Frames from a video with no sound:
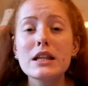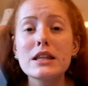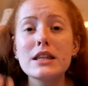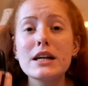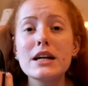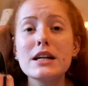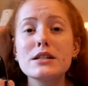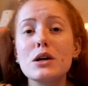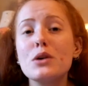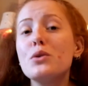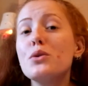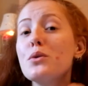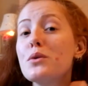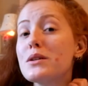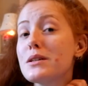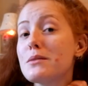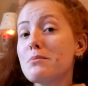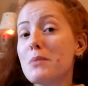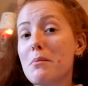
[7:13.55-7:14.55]
These are
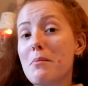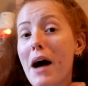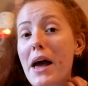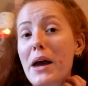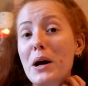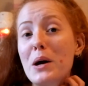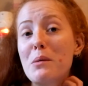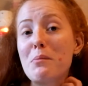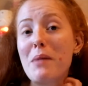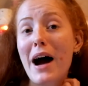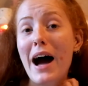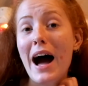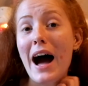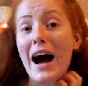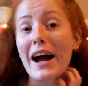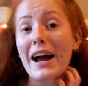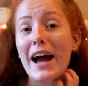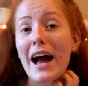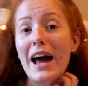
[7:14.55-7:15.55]
always in my makeup
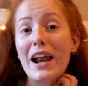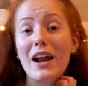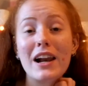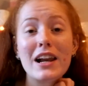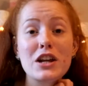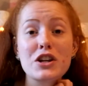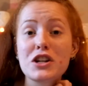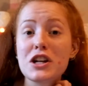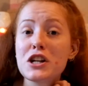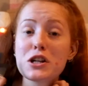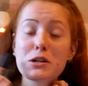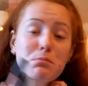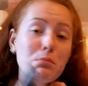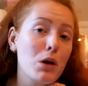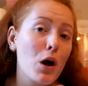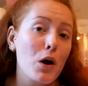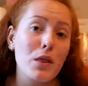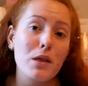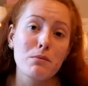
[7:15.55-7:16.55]
bag and I literally
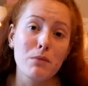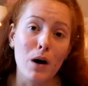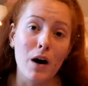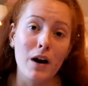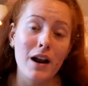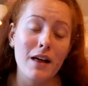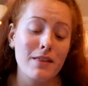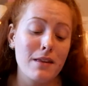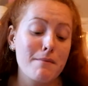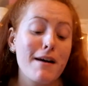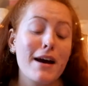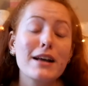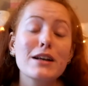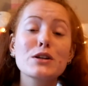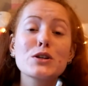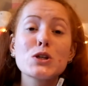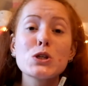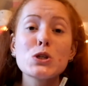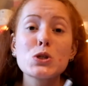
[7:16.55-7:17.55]
just plonk them on and they
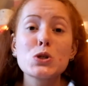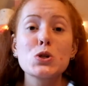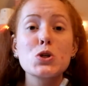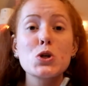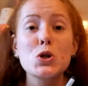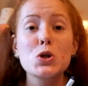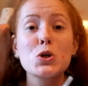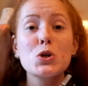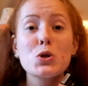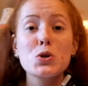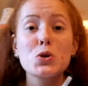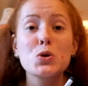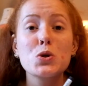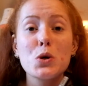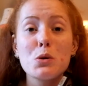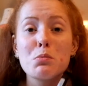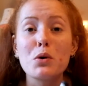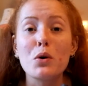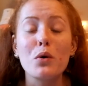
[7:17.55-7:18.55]
make such a good
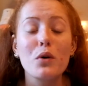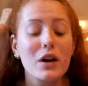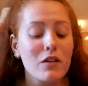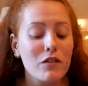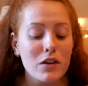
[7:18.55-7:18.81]
couple.